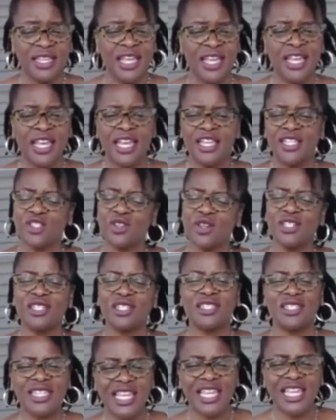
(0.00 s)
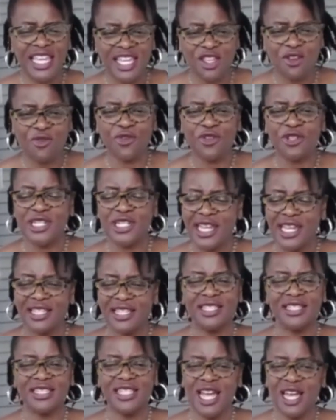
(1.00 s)
And so I just thank you for taking the
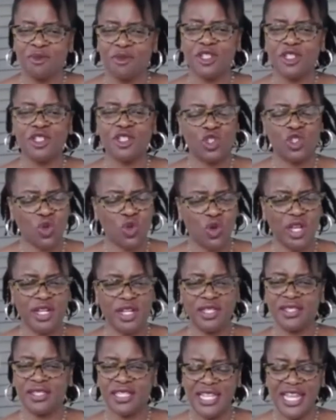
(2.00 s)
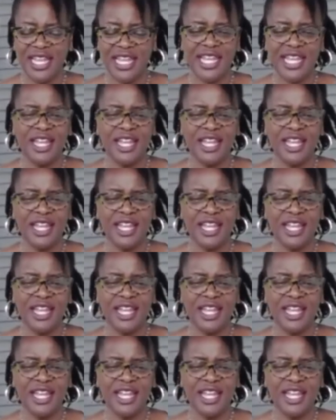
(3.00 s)
time to just join us today.